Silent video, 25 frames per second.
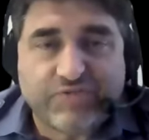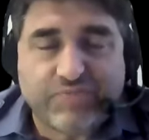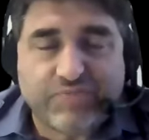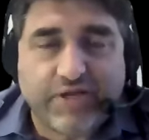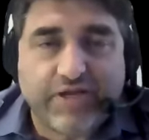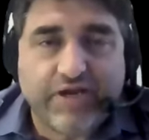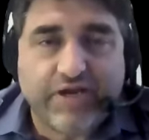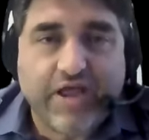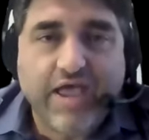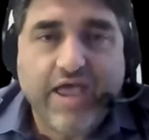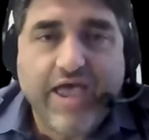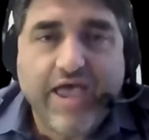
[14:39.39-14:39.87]

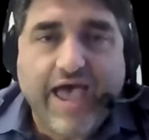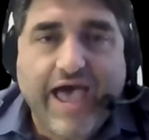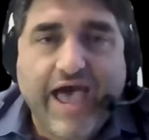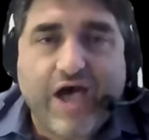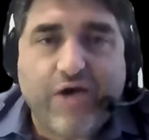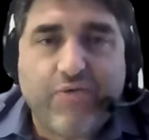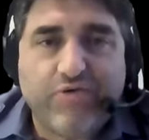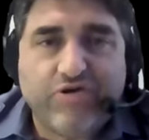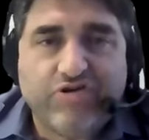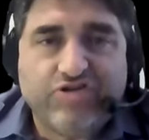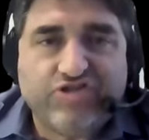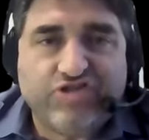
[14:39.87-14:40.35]
but
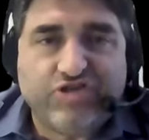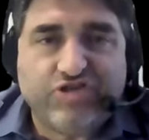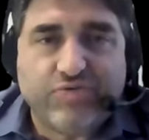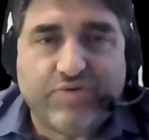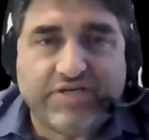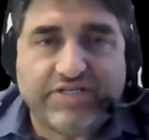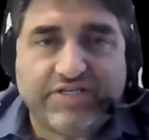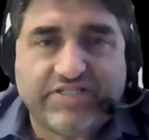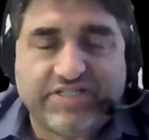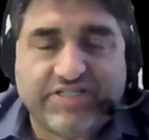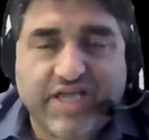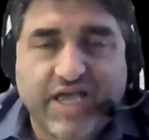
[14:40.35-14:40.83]
how would you
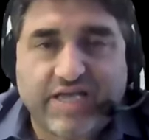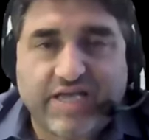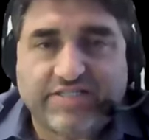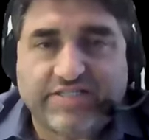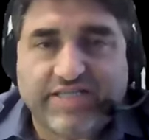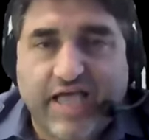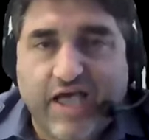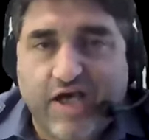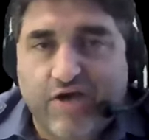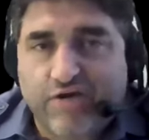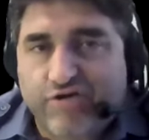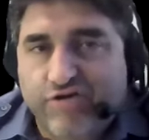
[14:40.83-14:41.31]
assess
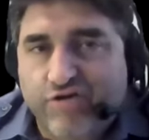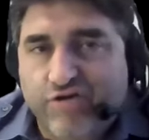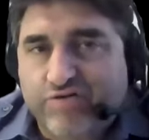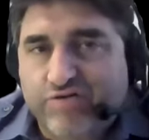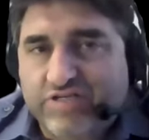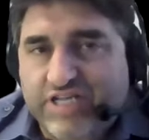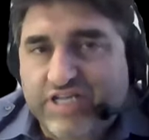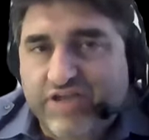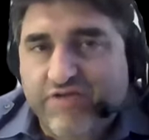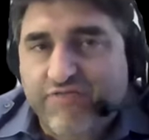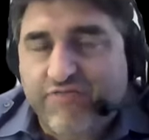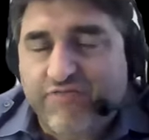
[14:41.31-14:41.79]
how your
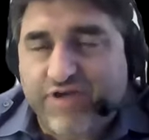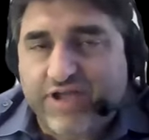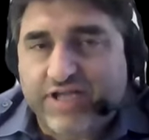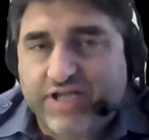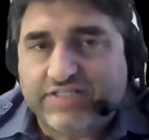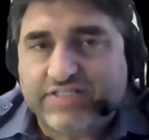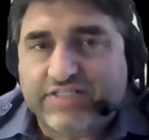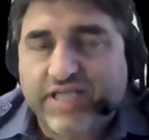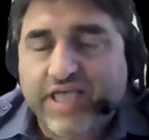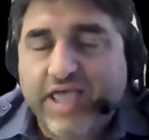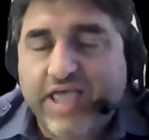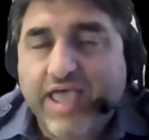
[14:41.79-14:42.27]

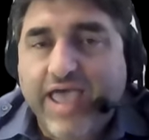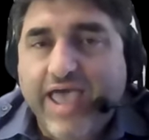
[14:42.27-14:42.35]
defense